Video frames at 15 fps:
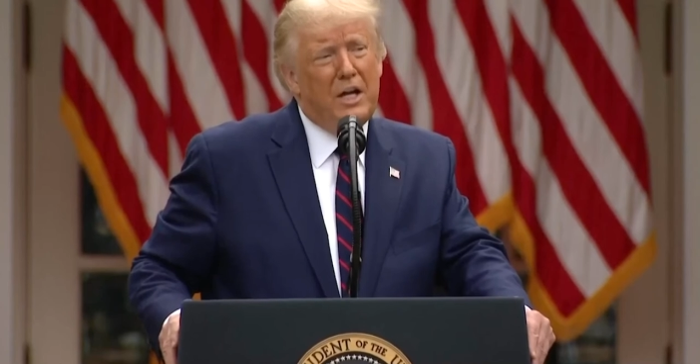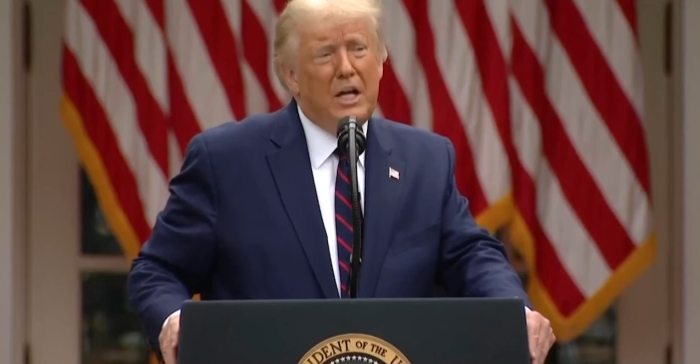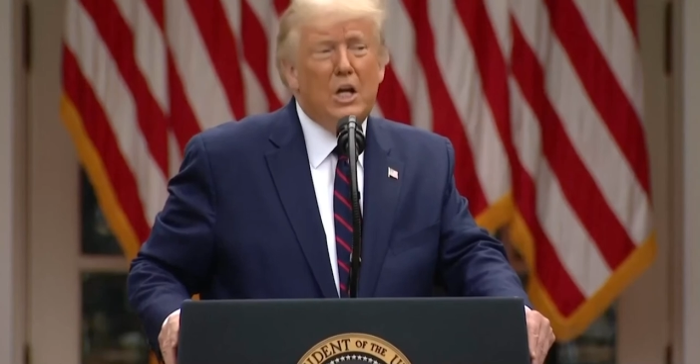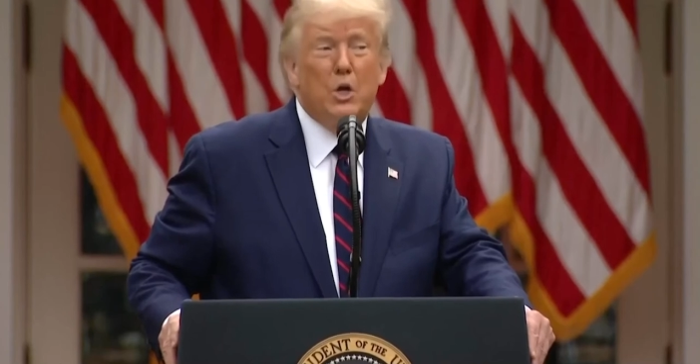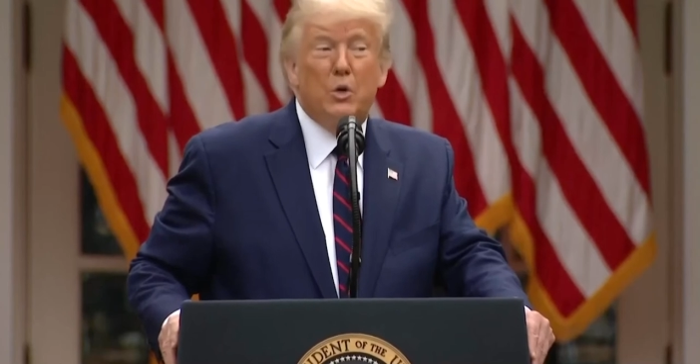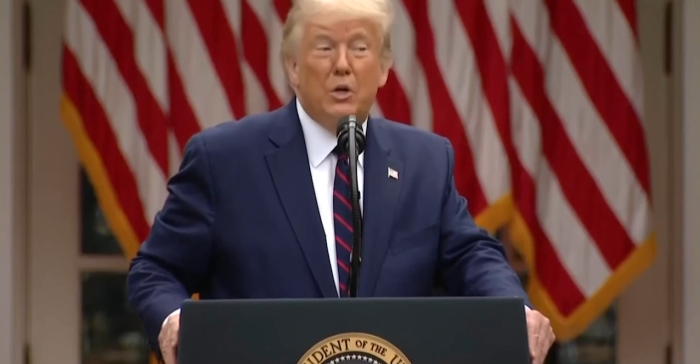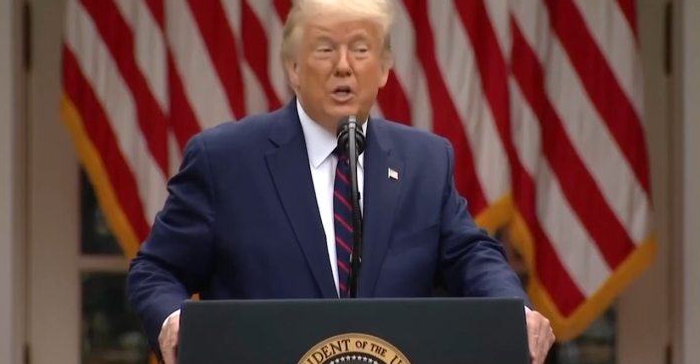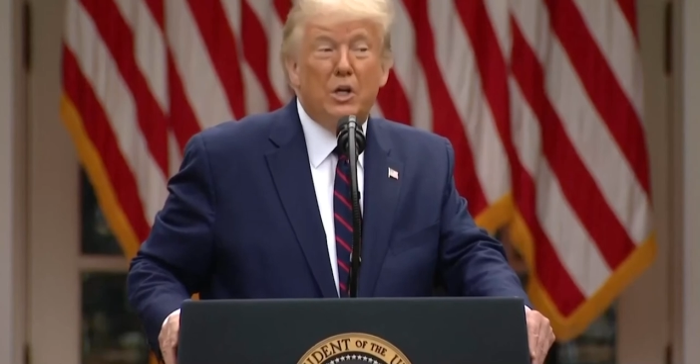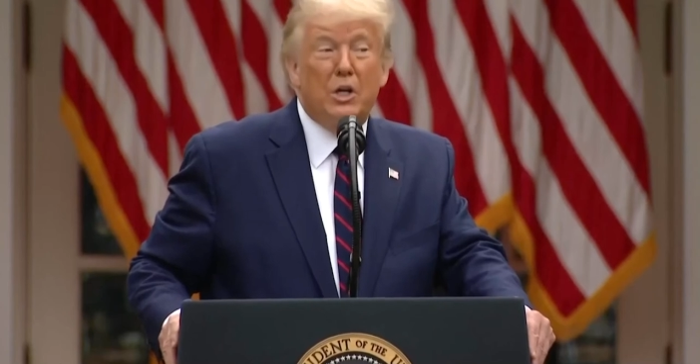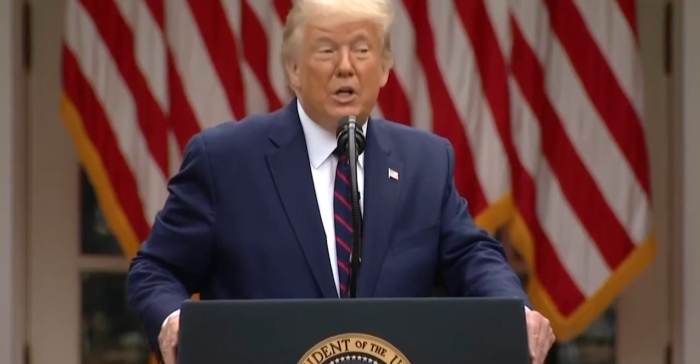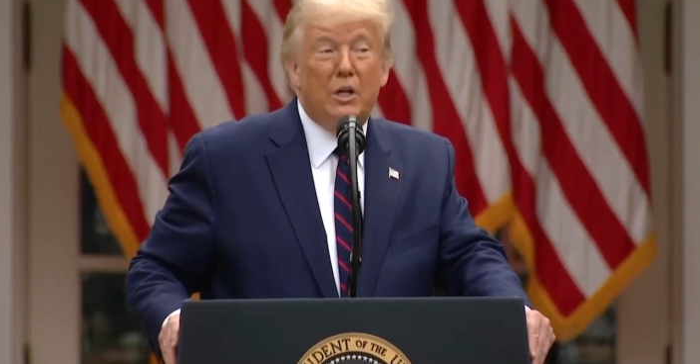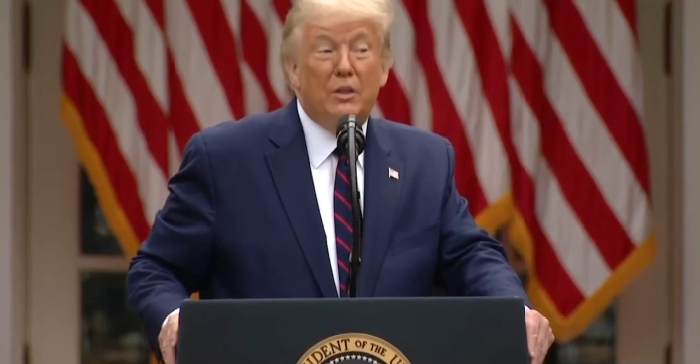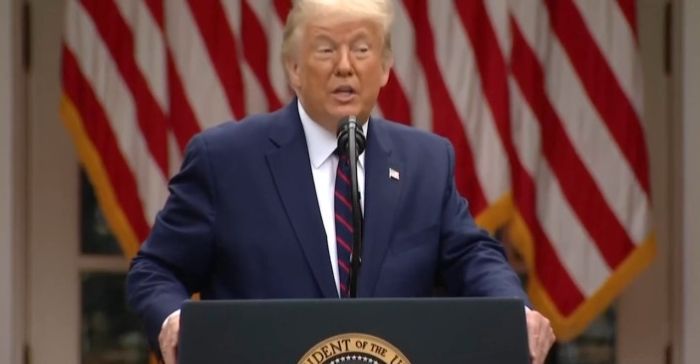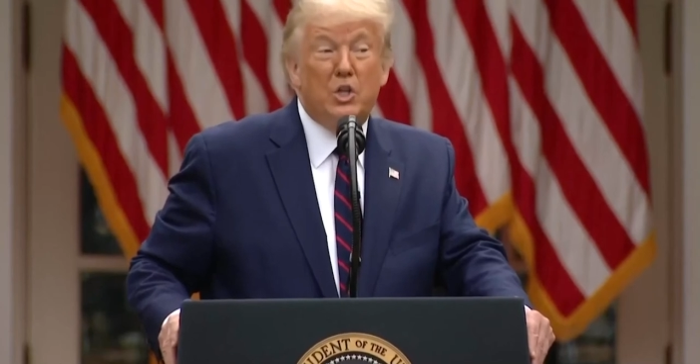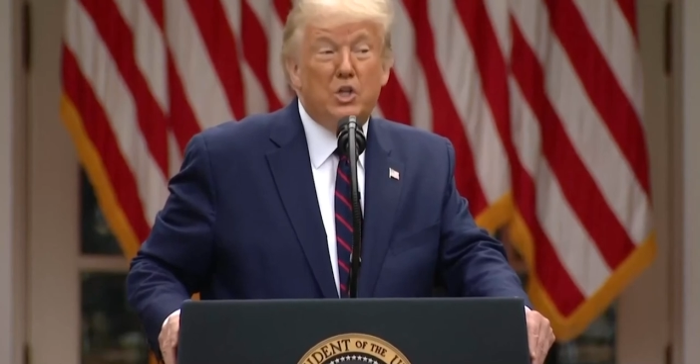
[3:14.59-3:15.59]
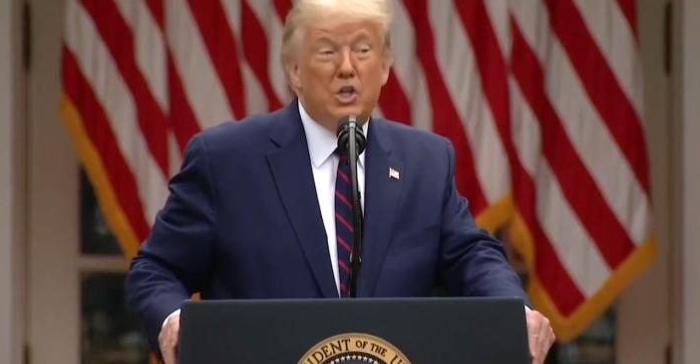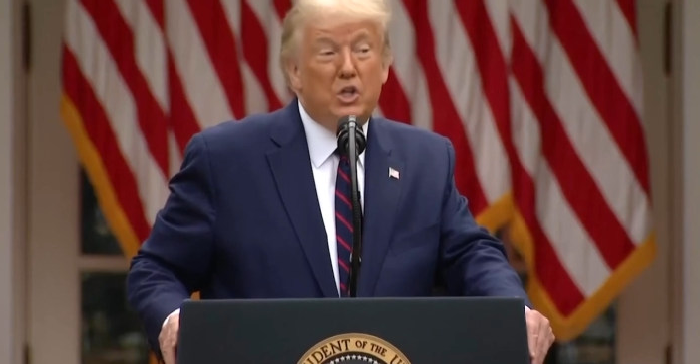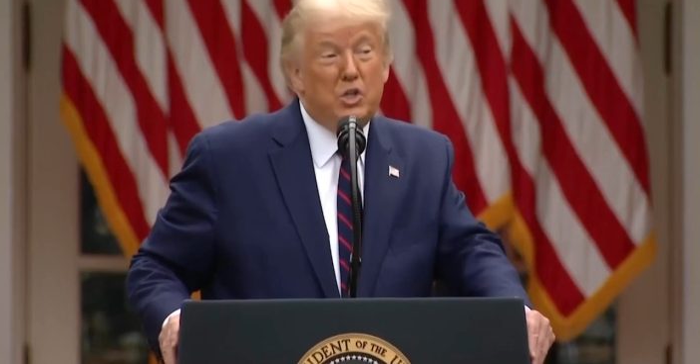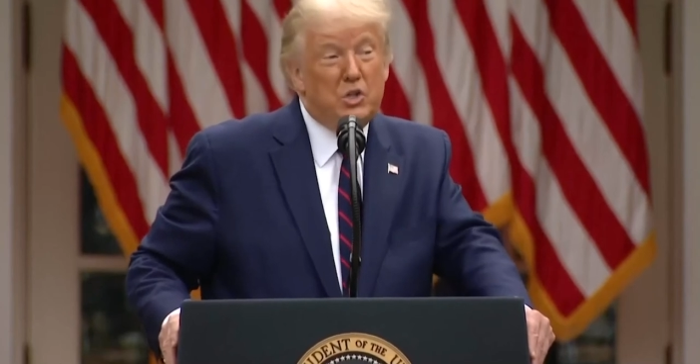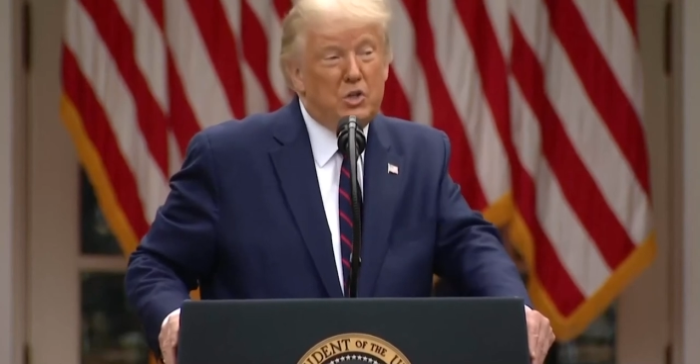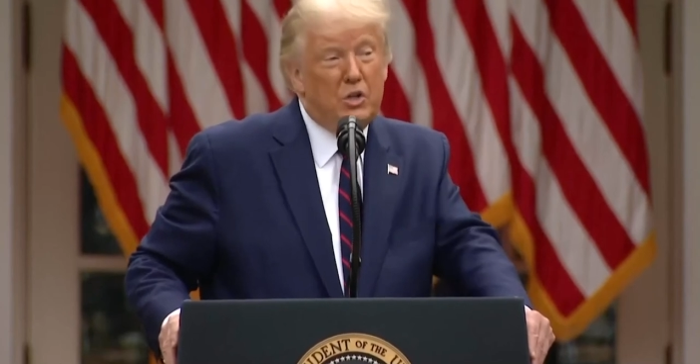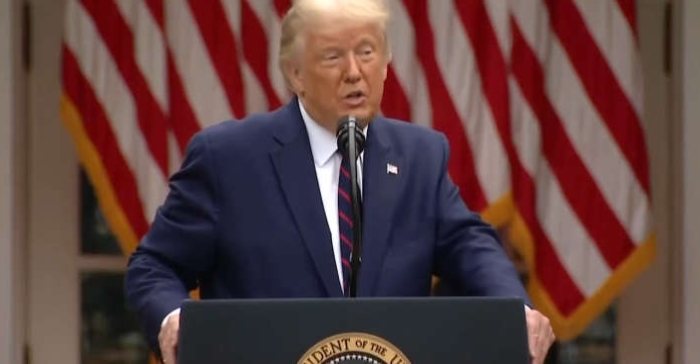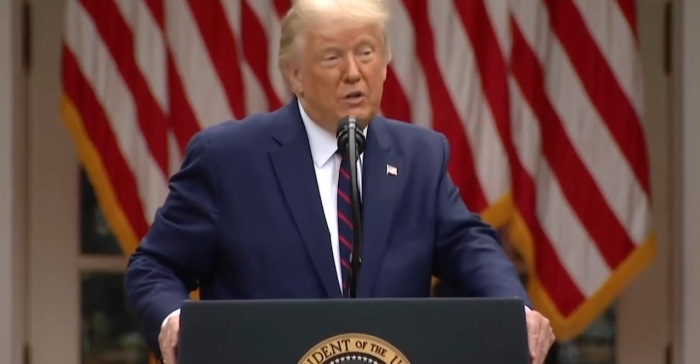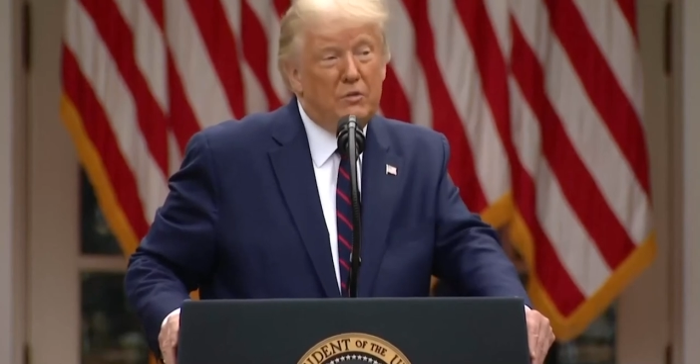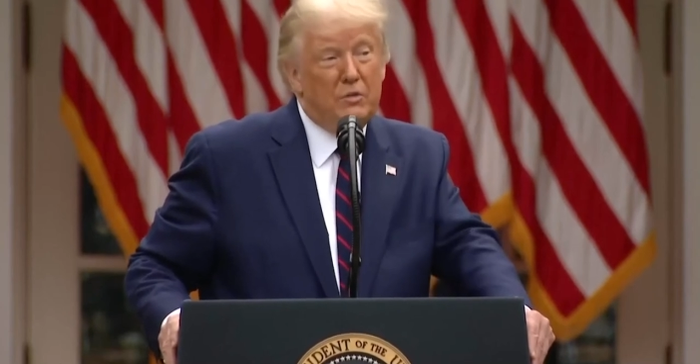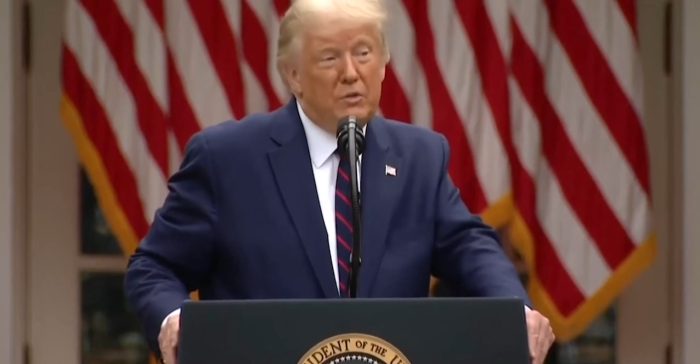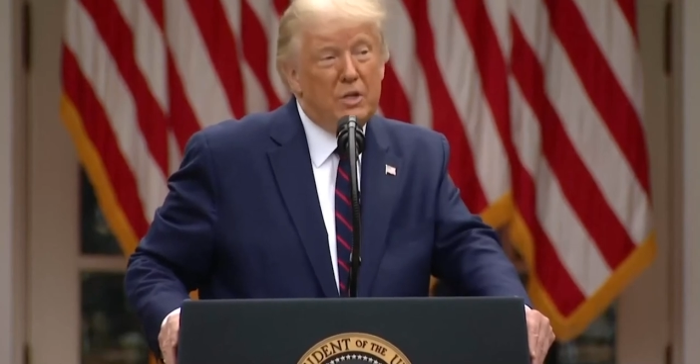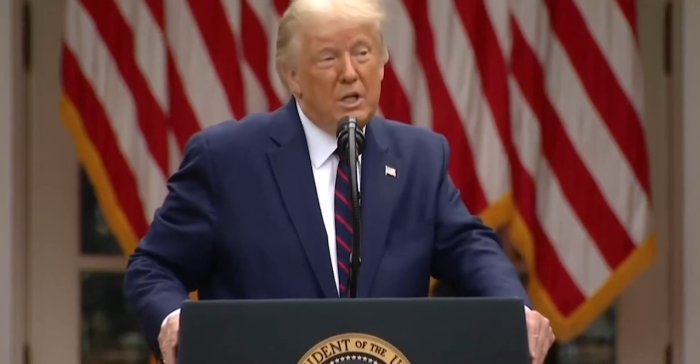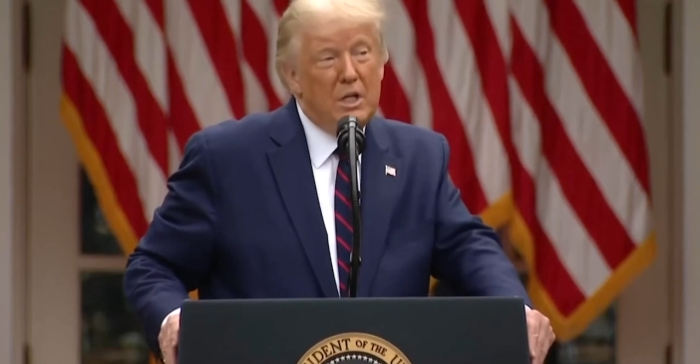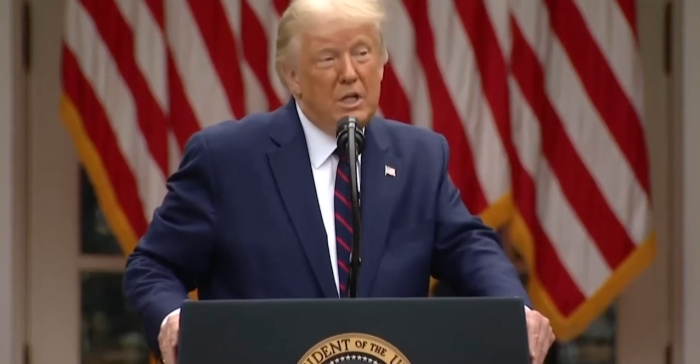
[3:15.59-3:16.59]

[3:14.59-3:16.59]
hearing that she deserves,